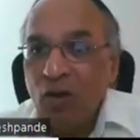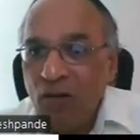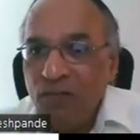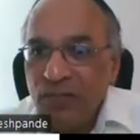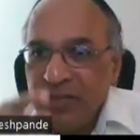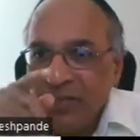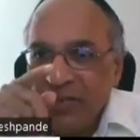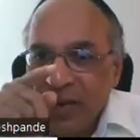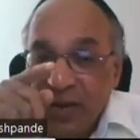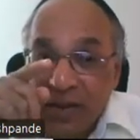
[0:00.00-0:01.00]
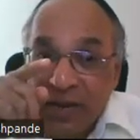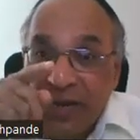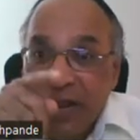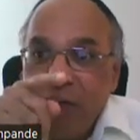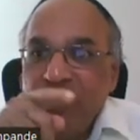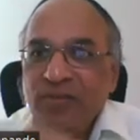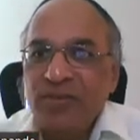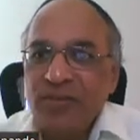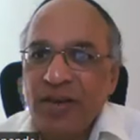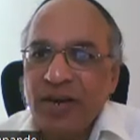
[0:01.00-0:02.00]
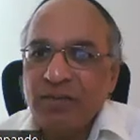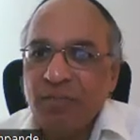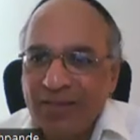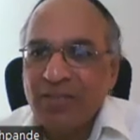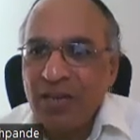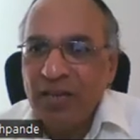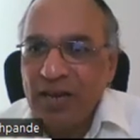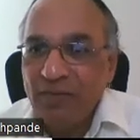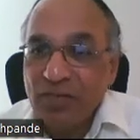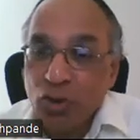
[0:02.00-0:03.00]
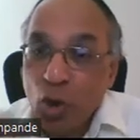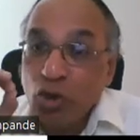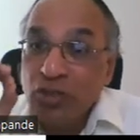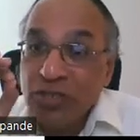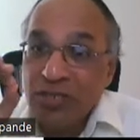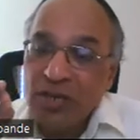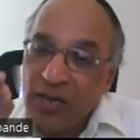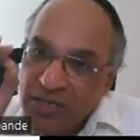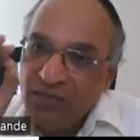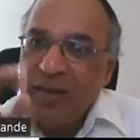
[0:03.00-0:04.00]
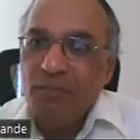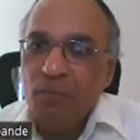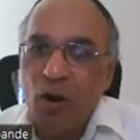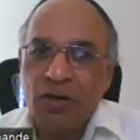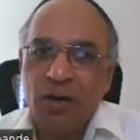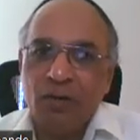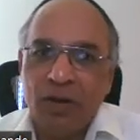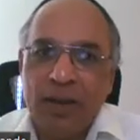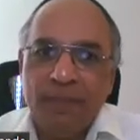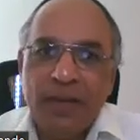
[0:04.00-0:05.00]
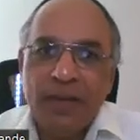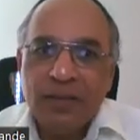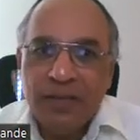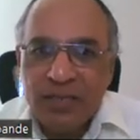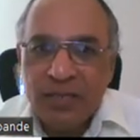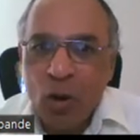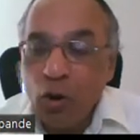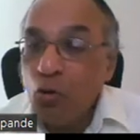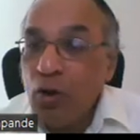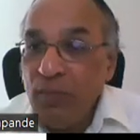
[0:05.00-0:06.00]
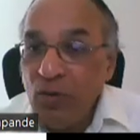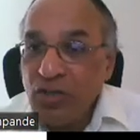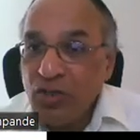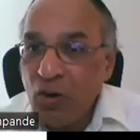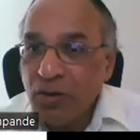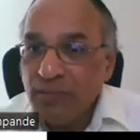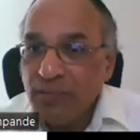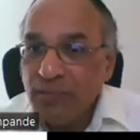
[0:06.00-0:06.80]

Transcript: of this grave disease, that is myasthenia gravis. Ptosis is very important. Okay, this is the autoimmune disorder